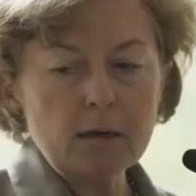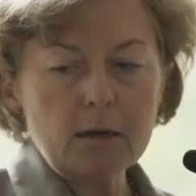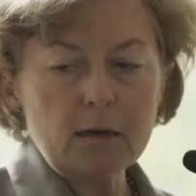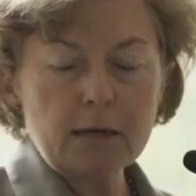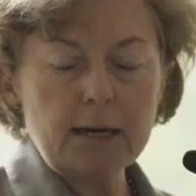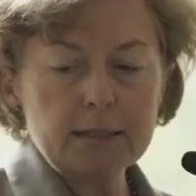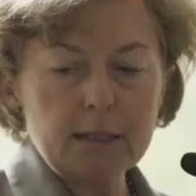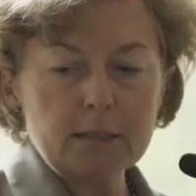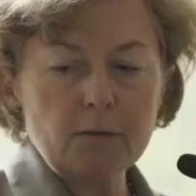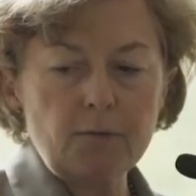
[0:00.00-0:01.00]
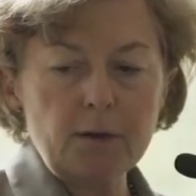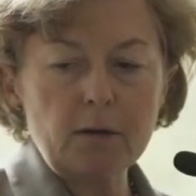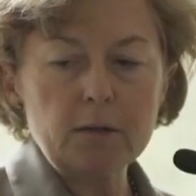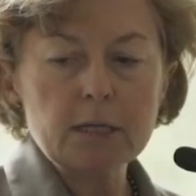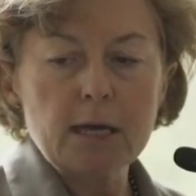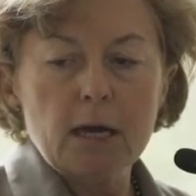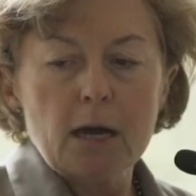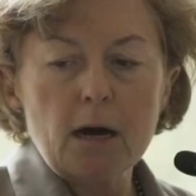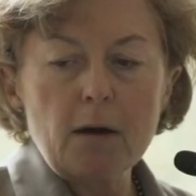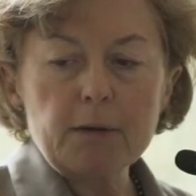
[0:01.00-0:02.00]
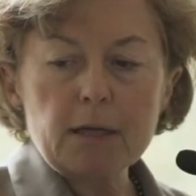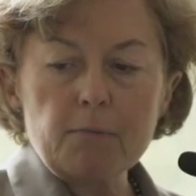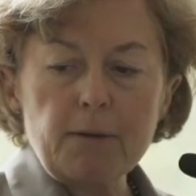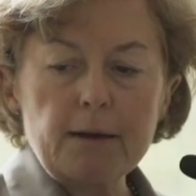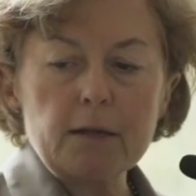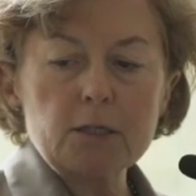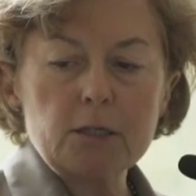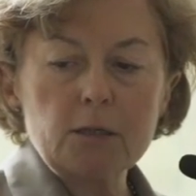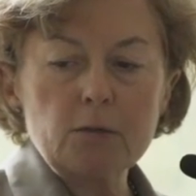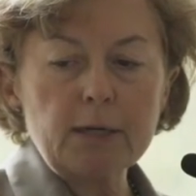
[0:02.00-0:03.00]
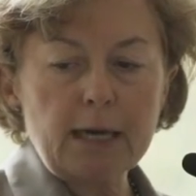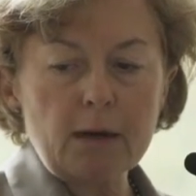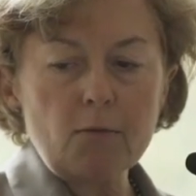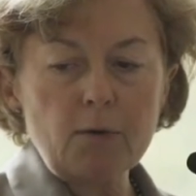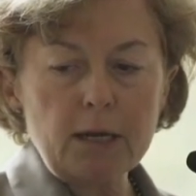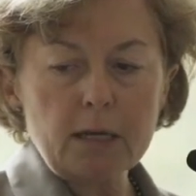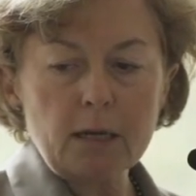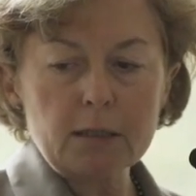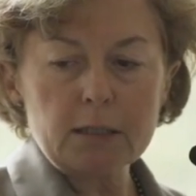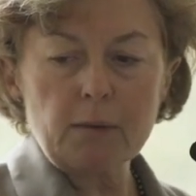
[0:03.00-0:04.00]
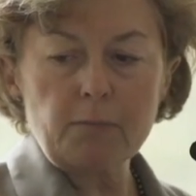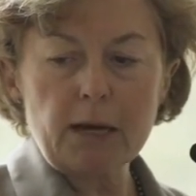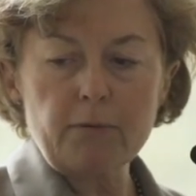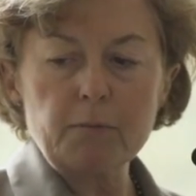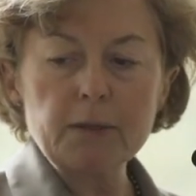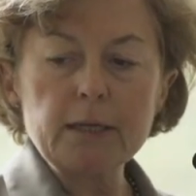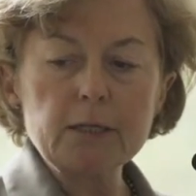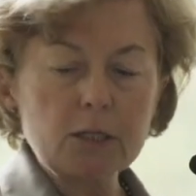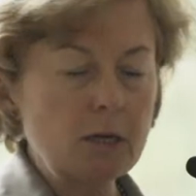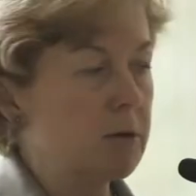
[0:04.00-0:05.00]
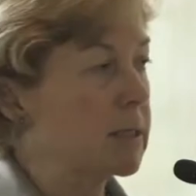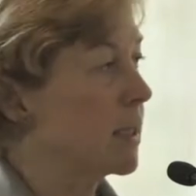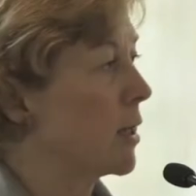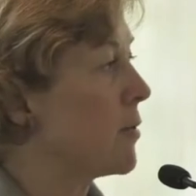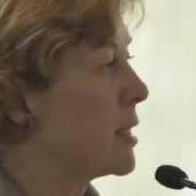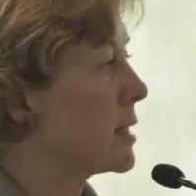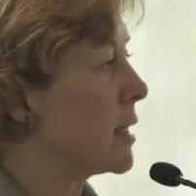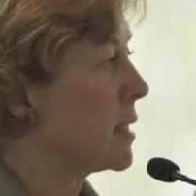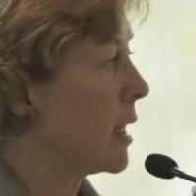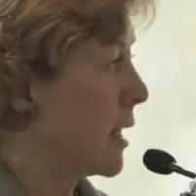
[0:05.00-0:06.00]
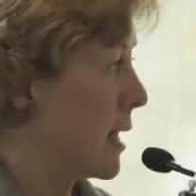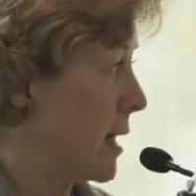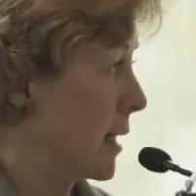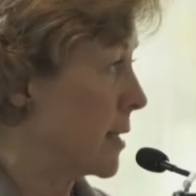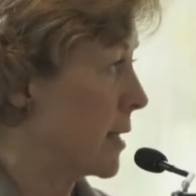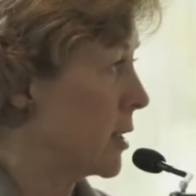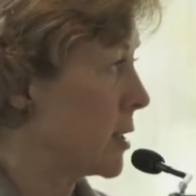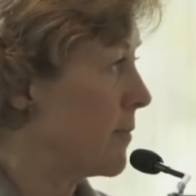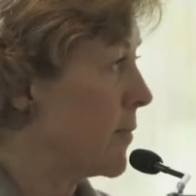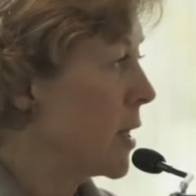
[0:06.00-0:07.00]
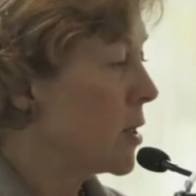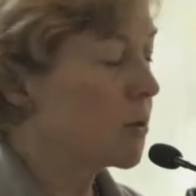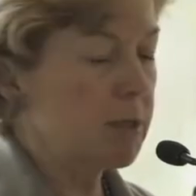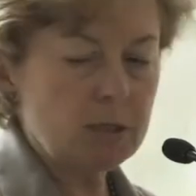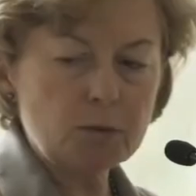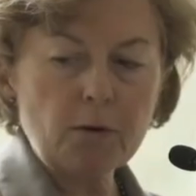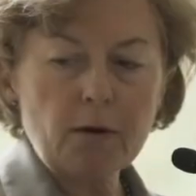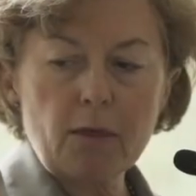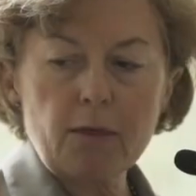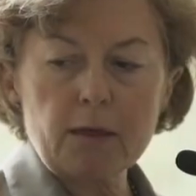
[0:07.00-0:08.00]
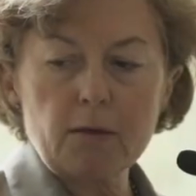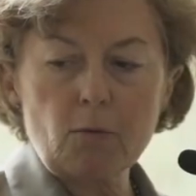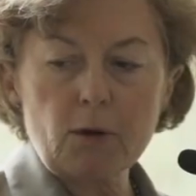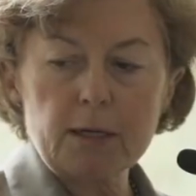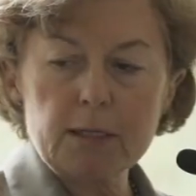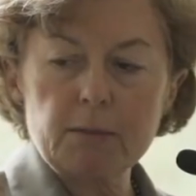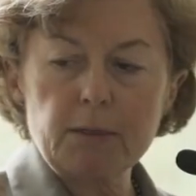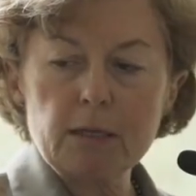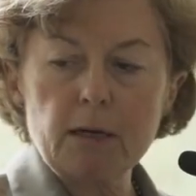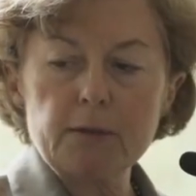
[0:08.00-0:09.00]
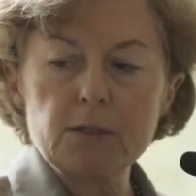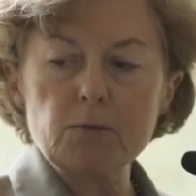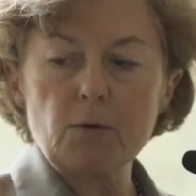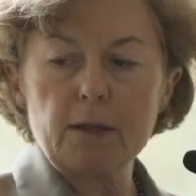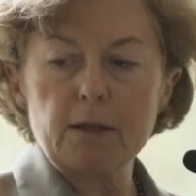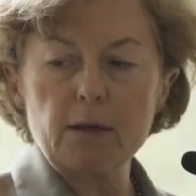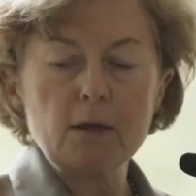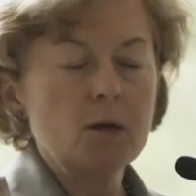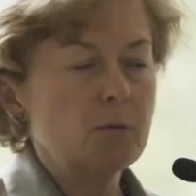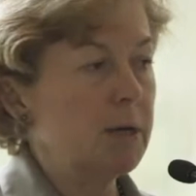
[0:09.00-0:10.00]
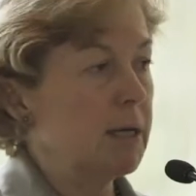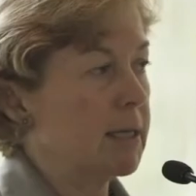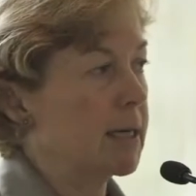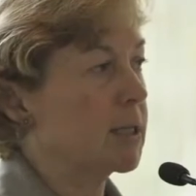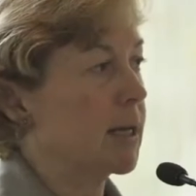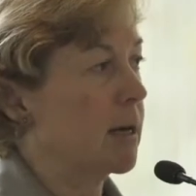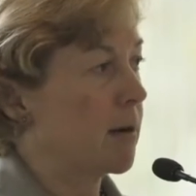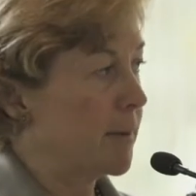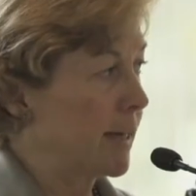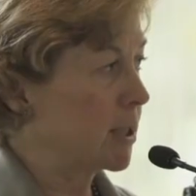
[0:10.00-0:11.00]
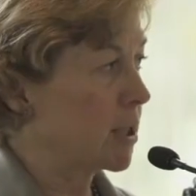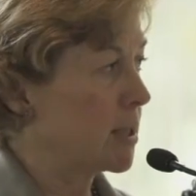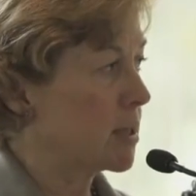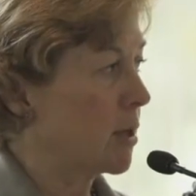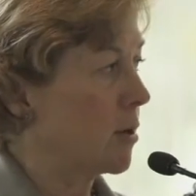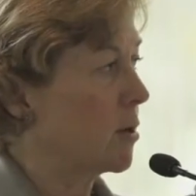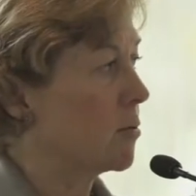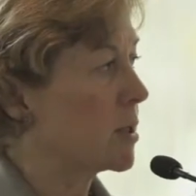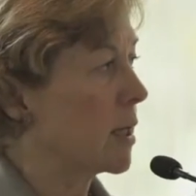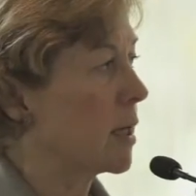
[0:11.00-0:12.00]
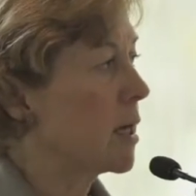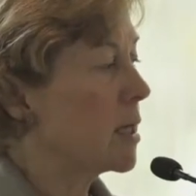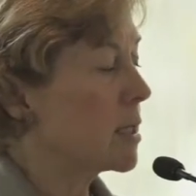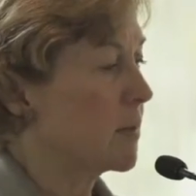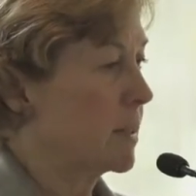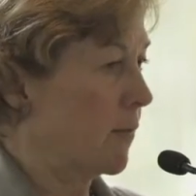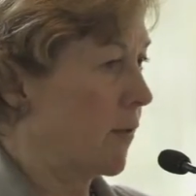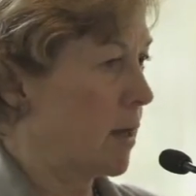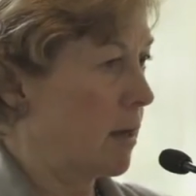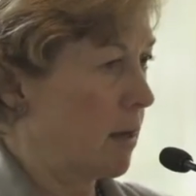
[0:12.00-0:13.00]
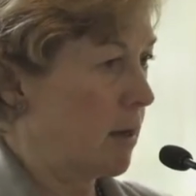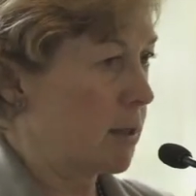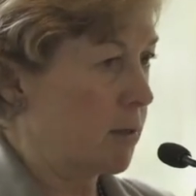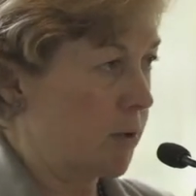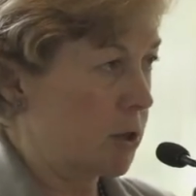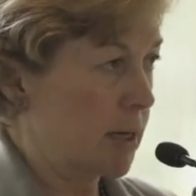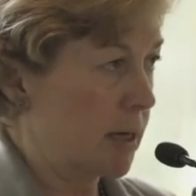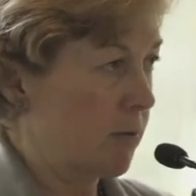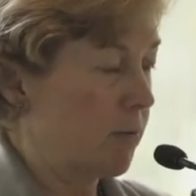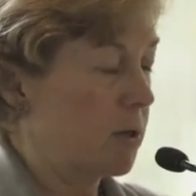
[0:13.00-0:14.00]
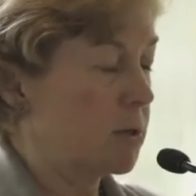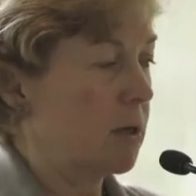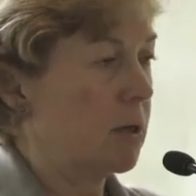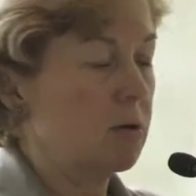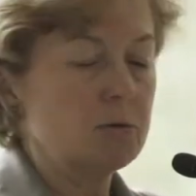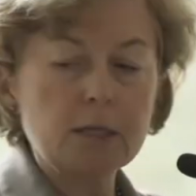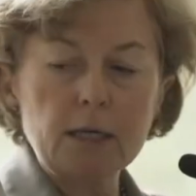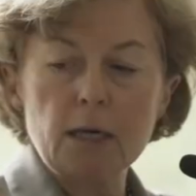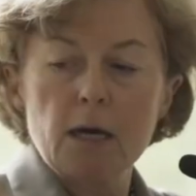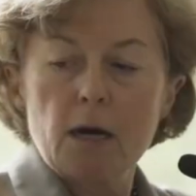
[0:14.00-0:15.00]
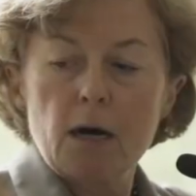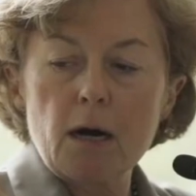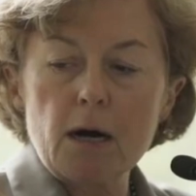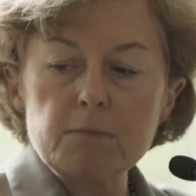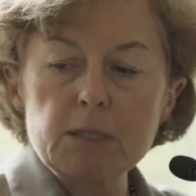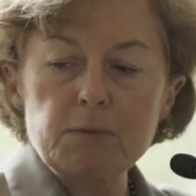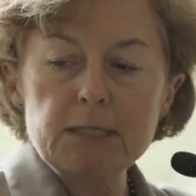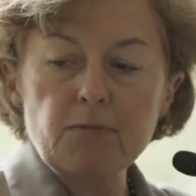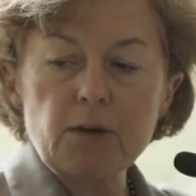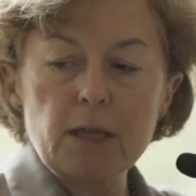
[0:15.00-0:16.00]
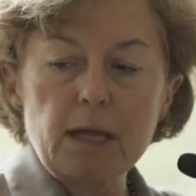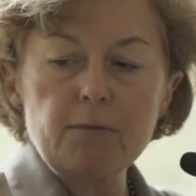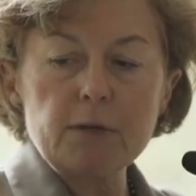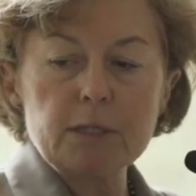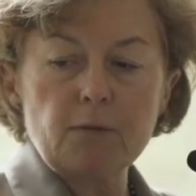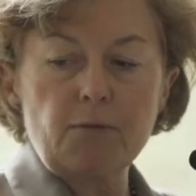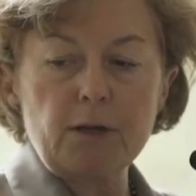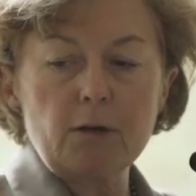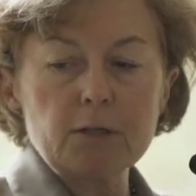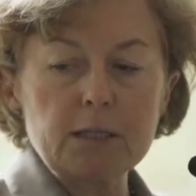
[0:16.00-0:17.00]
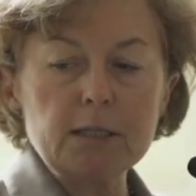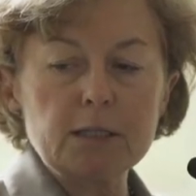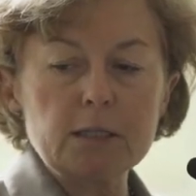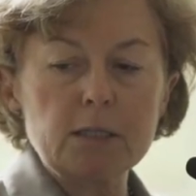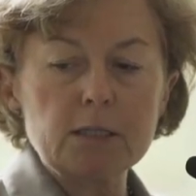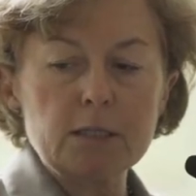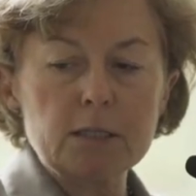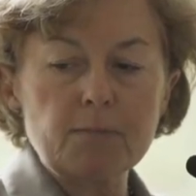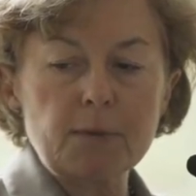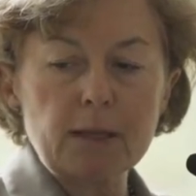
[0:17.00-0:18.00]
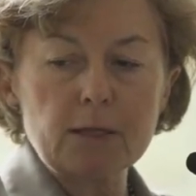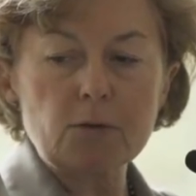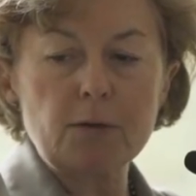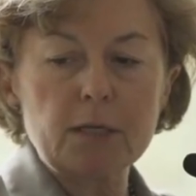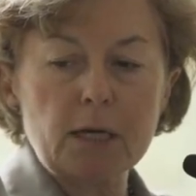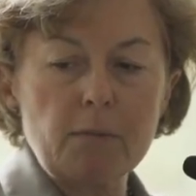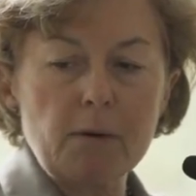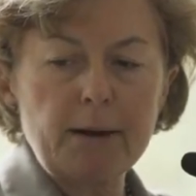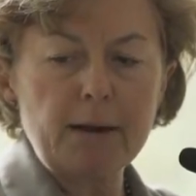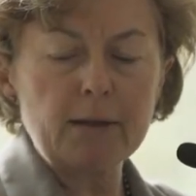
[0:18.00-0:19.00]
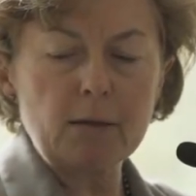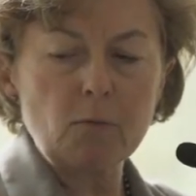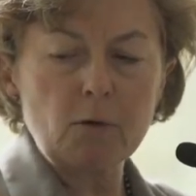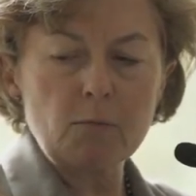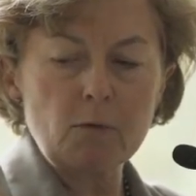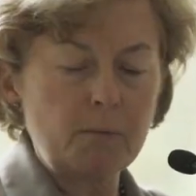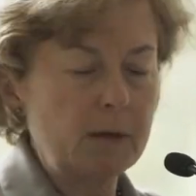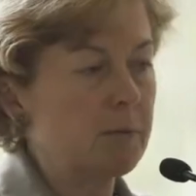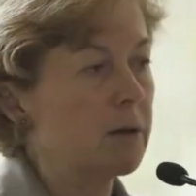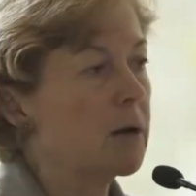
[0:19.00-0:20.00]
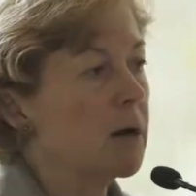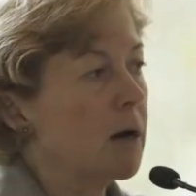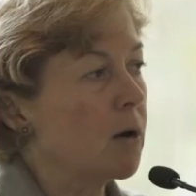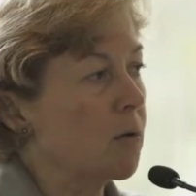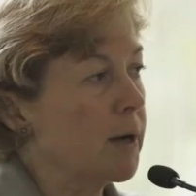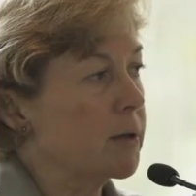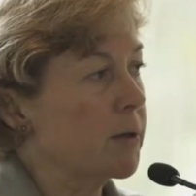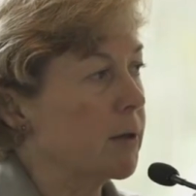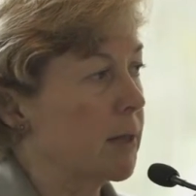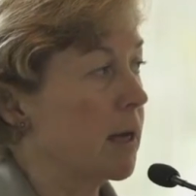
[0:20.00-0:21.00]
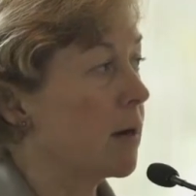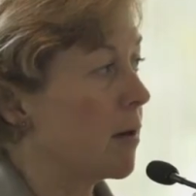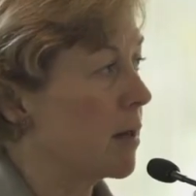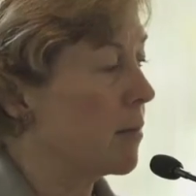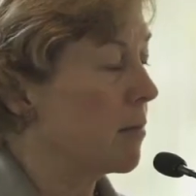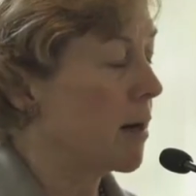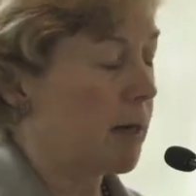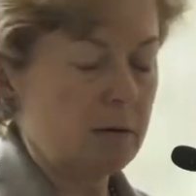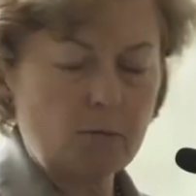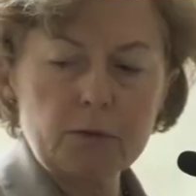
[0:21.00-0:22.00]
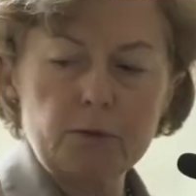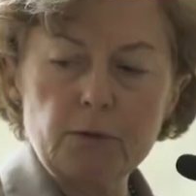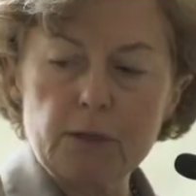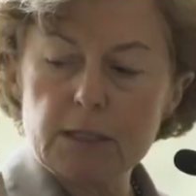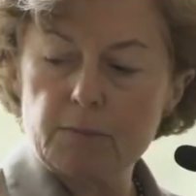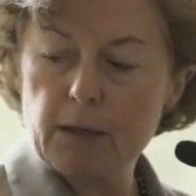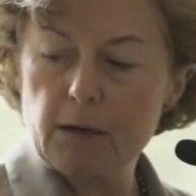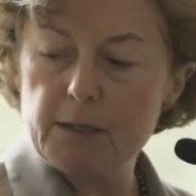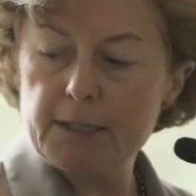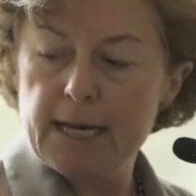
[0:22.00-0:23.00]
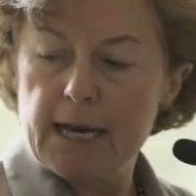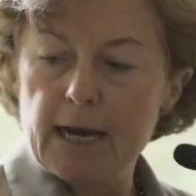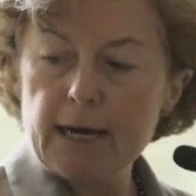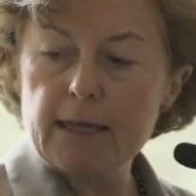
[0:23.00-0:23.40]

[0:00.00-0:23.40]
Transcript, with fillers: uh, content of phenols, uh, but compared it to, again, a retail type level, but this showed a decrease in DNA oxidation. So this is where I think that work needs to be done. This is where I think we need to educate our patients that you're using specific extra virgin olive oils and you're using um, specific levels of phenols. And this is, this is something that's going to come about. I think more and more people are going to, in the era, in the market, will do this because I